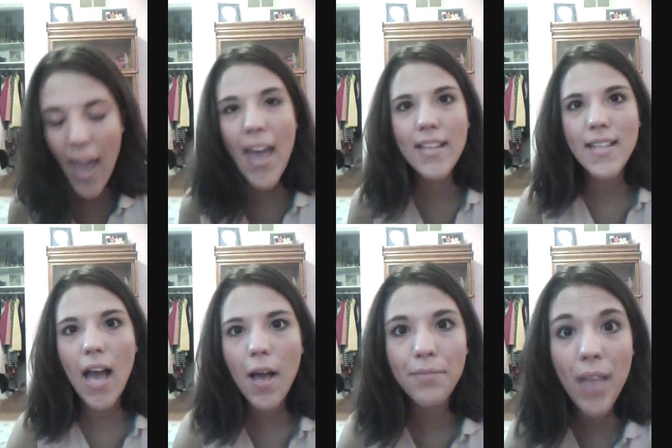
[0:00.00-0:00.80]
and
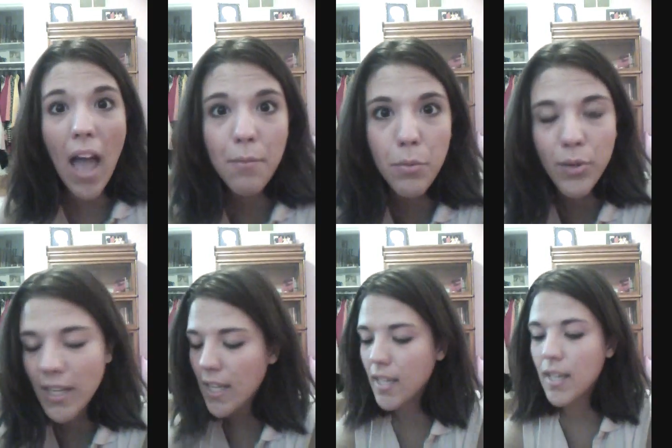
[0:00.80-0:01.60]
um, I've been
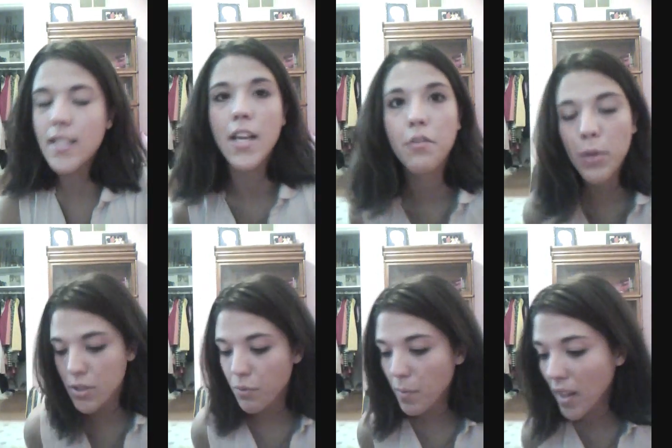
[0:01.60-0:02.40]
reading a ton of
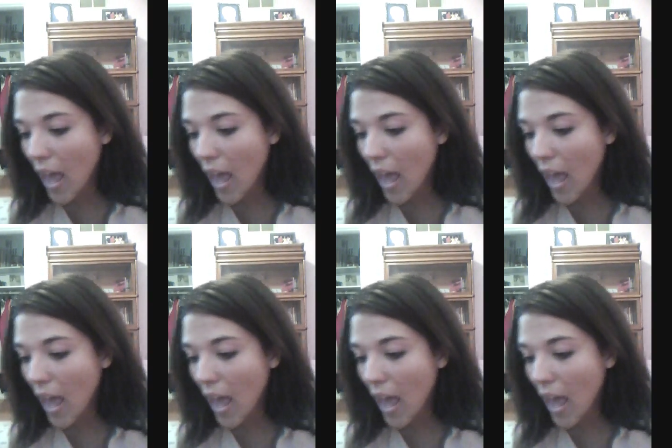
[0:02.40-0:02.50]
books from the